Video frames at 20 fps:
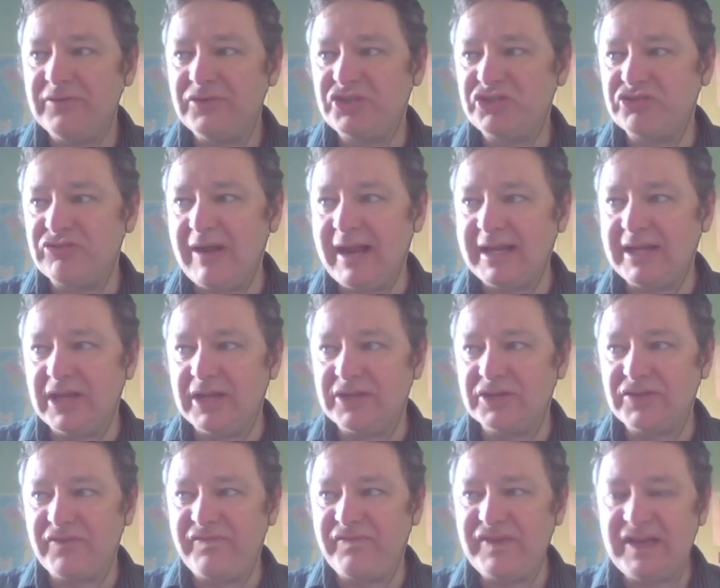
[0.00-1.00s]

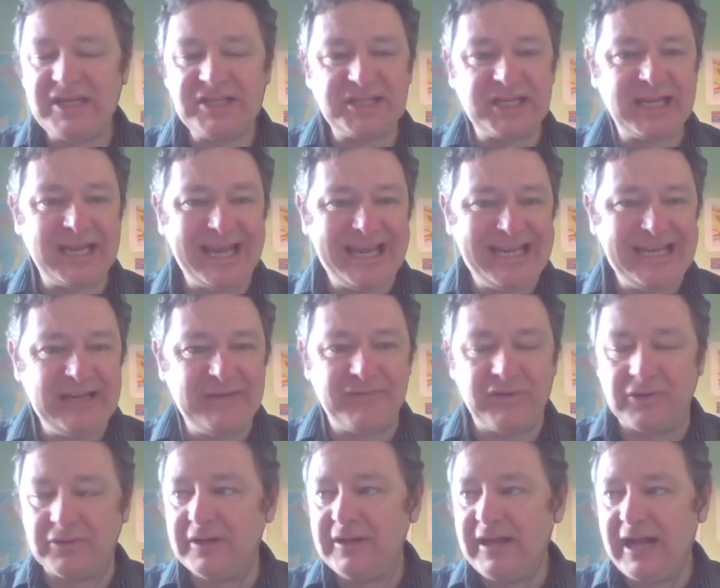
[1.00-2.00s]
dragon, defeating
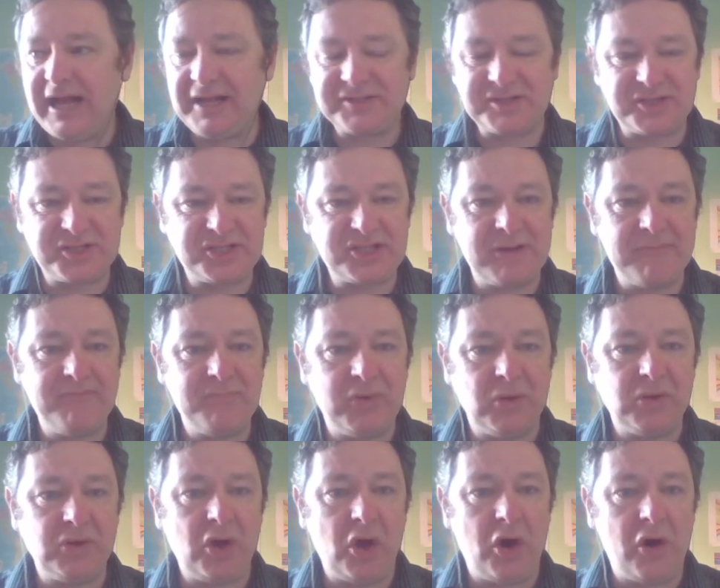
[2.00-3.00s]
evil as a
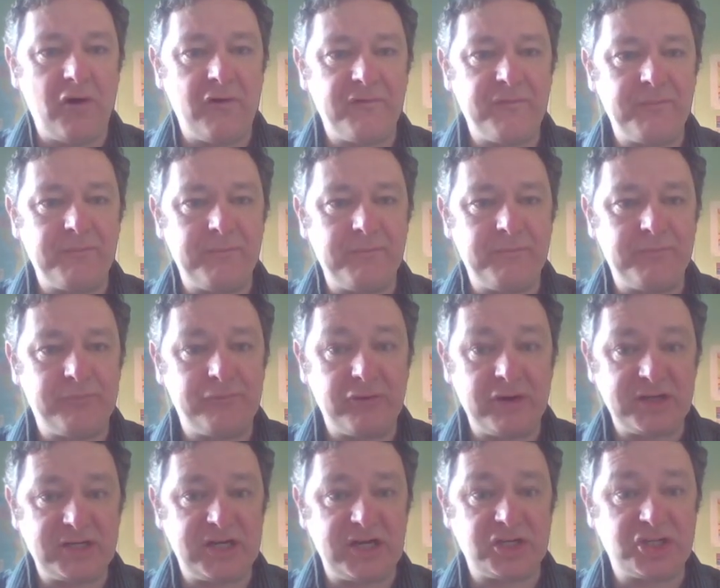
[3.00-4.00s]
symbol of
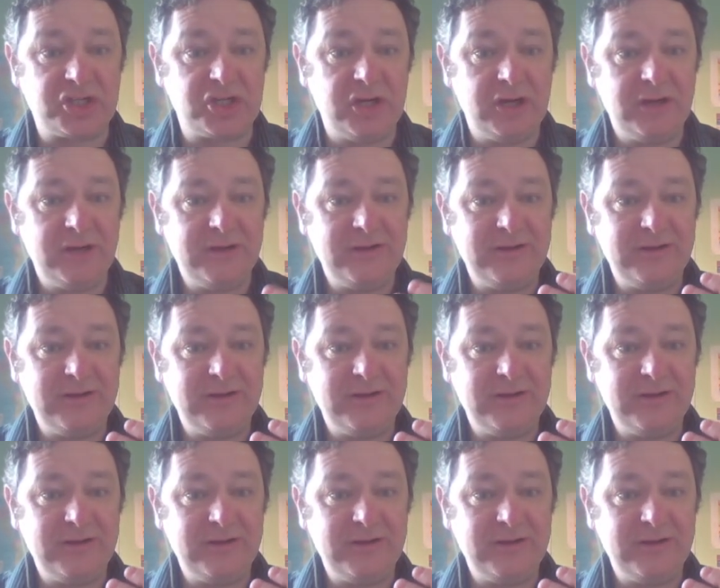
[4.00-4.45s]
British,